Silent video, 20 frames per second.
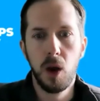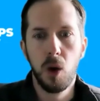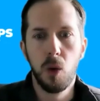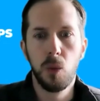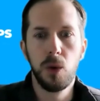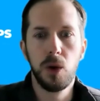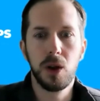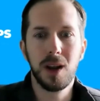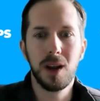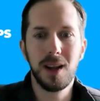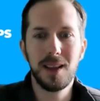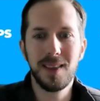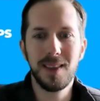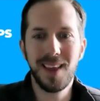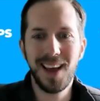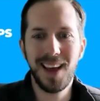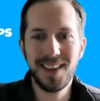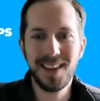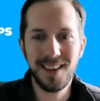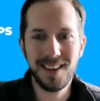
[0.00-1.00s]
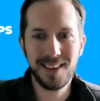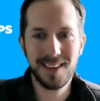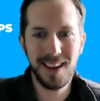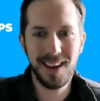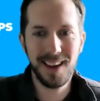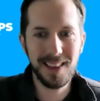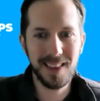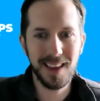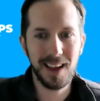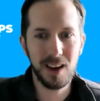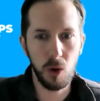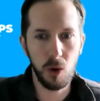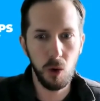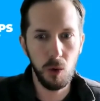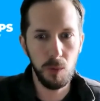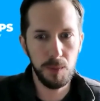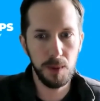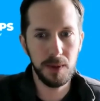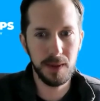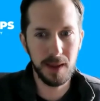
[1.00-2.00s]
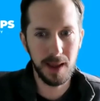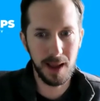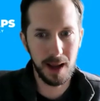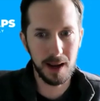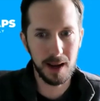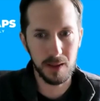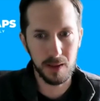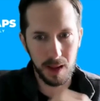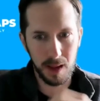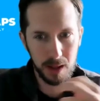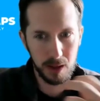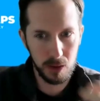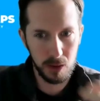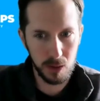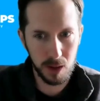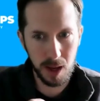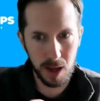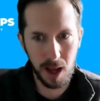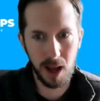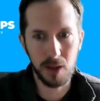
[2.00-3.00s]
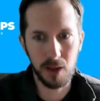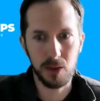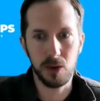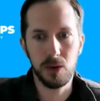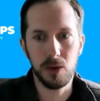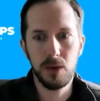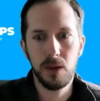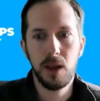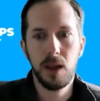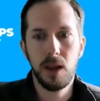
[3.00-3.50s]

We're going to then take that open data that you gather,